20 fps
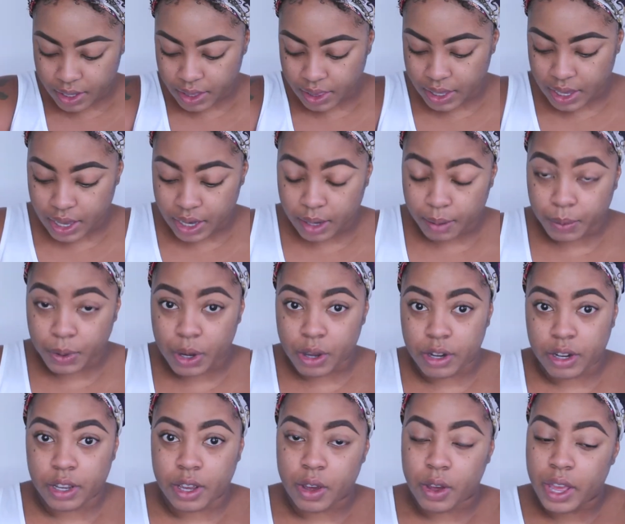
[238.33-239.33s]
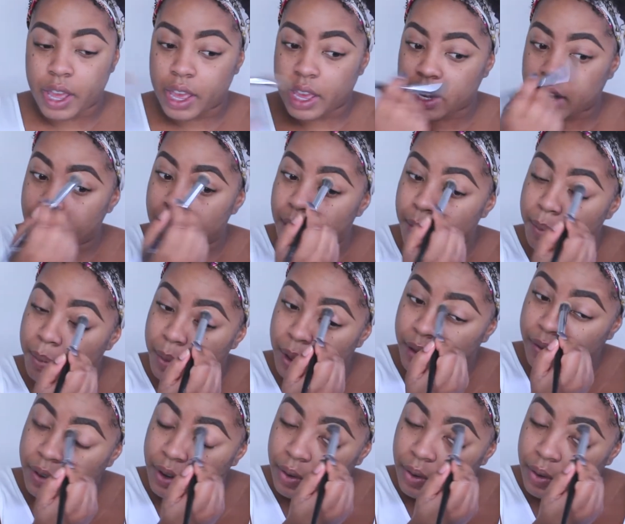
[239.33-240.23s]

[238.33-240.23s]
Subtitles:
And then I'm going to go ahead and buff